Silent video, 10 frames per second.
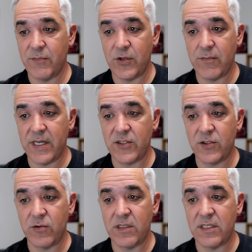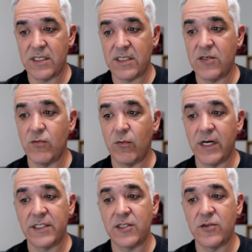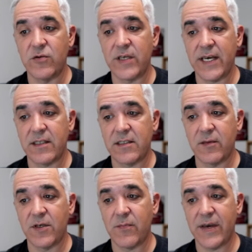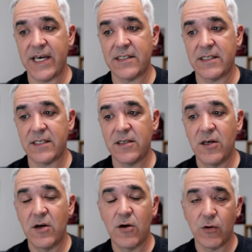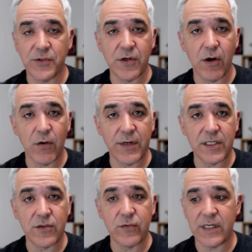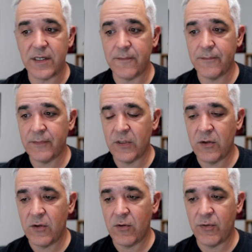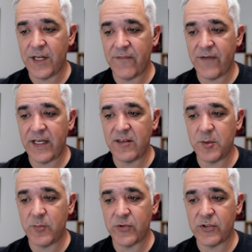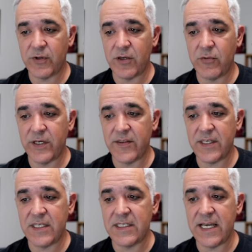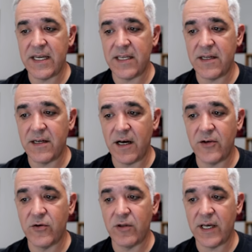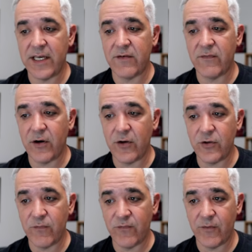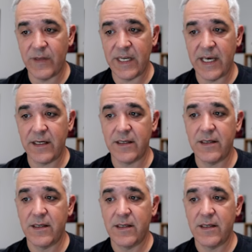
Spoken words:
met a student that didn't want to do that in some capacity or was already doing it. What I find that people struggle with is getting an underlying volume from the neck,